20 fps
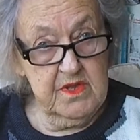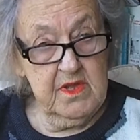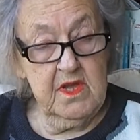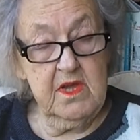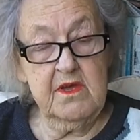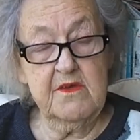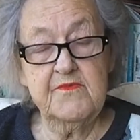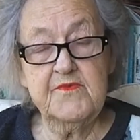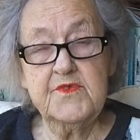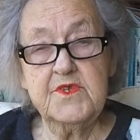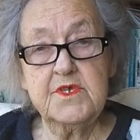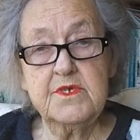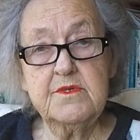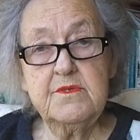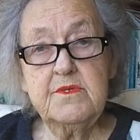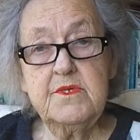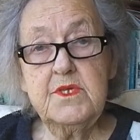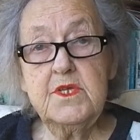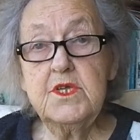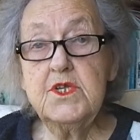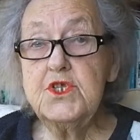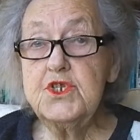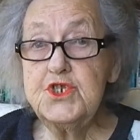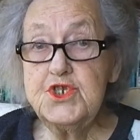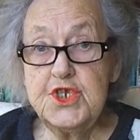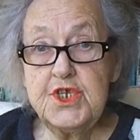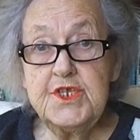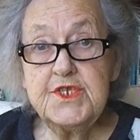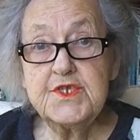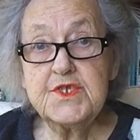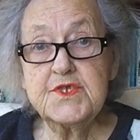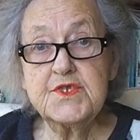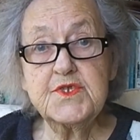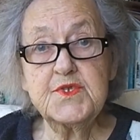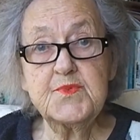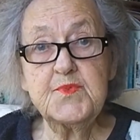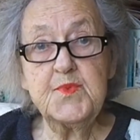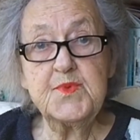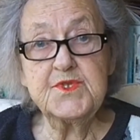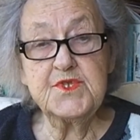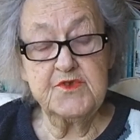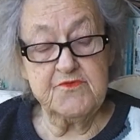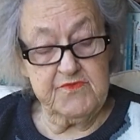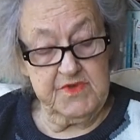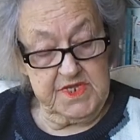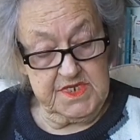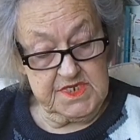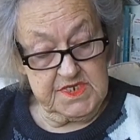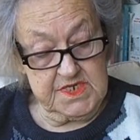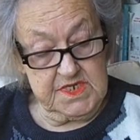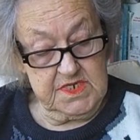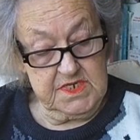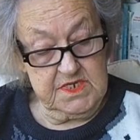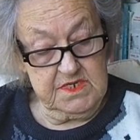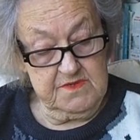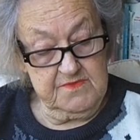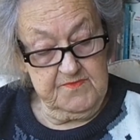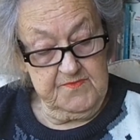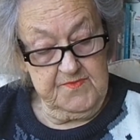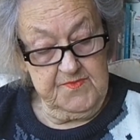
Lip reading: long after, Jesus was arrested.